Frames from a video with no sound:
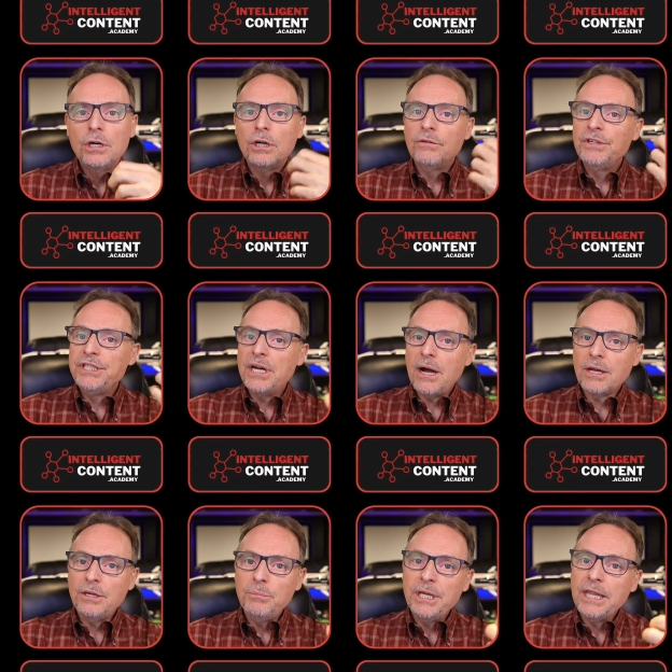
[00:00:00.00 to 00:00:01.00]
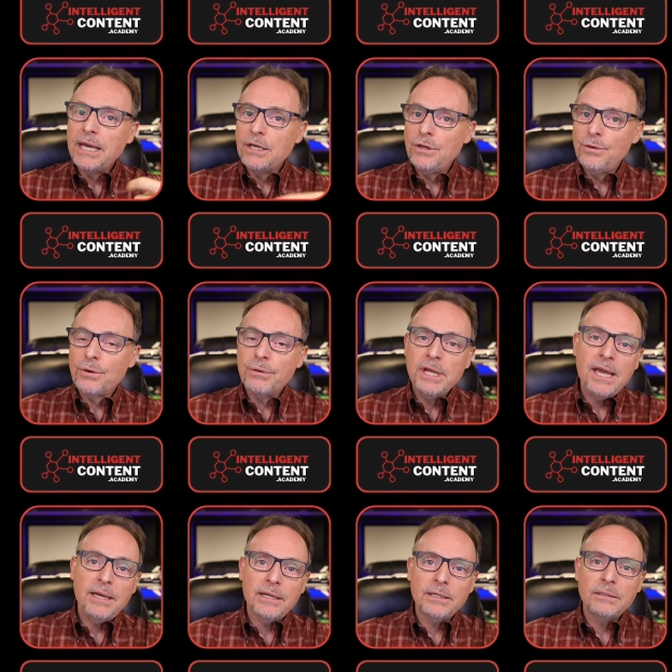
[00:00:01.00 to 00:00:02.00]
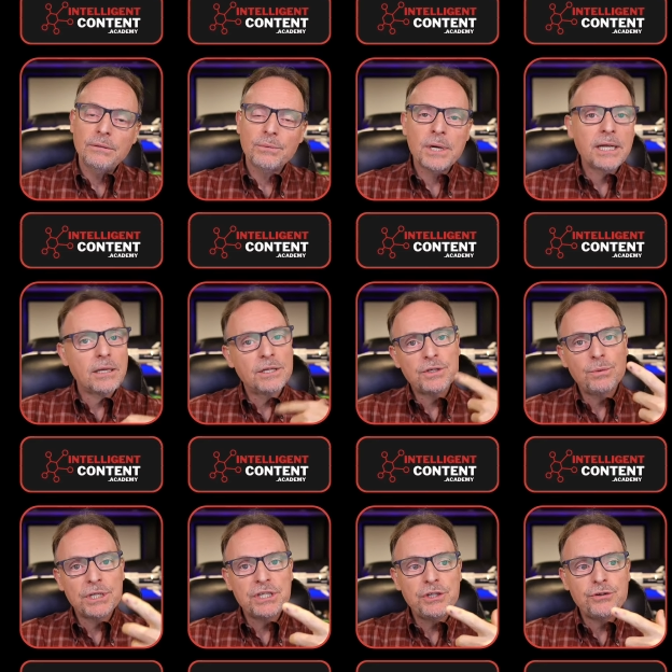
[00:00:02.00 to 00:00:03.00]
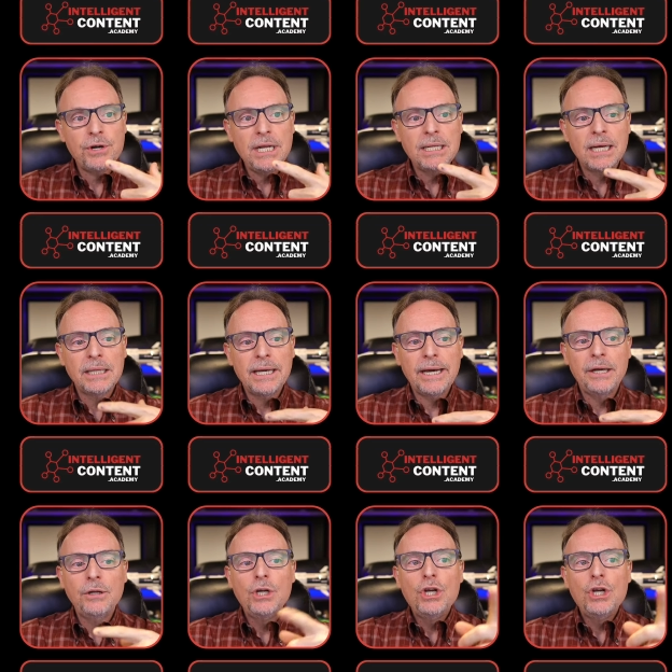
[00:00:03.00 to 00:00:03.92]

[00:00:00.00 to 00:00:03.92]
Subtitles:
of a document that you created, right? Because it wasn't trained on that.